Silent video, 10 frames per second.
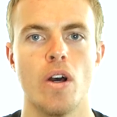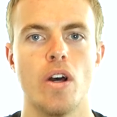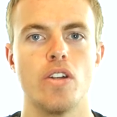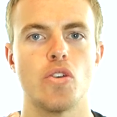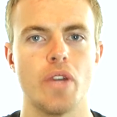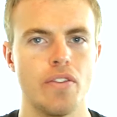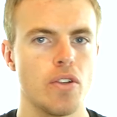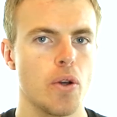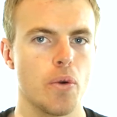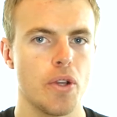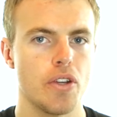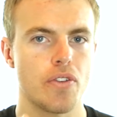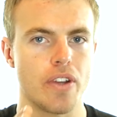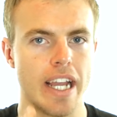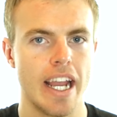So even though
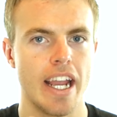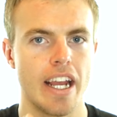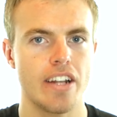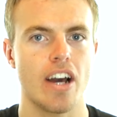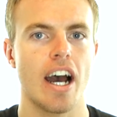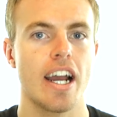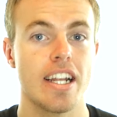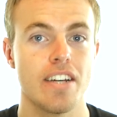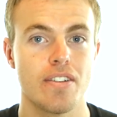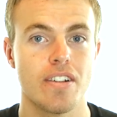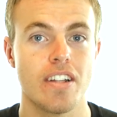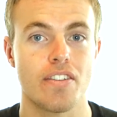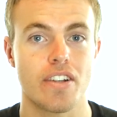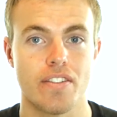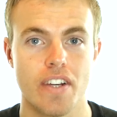you've gained a high level
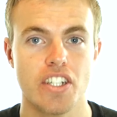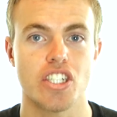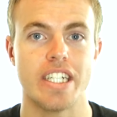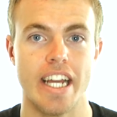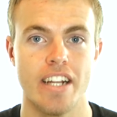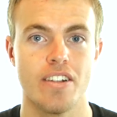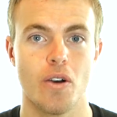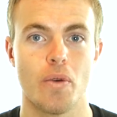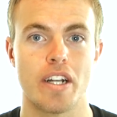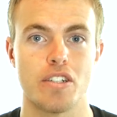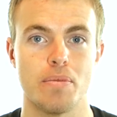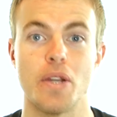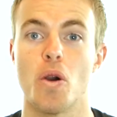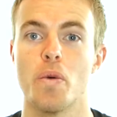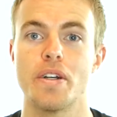of conviction in awareness being
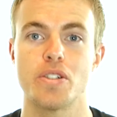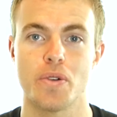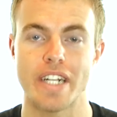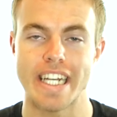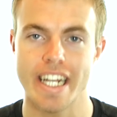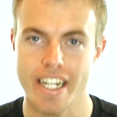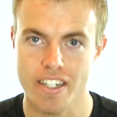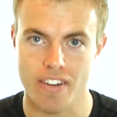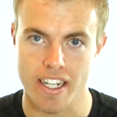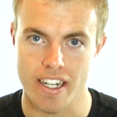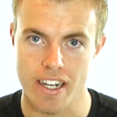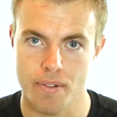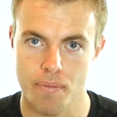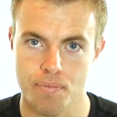always already here right now,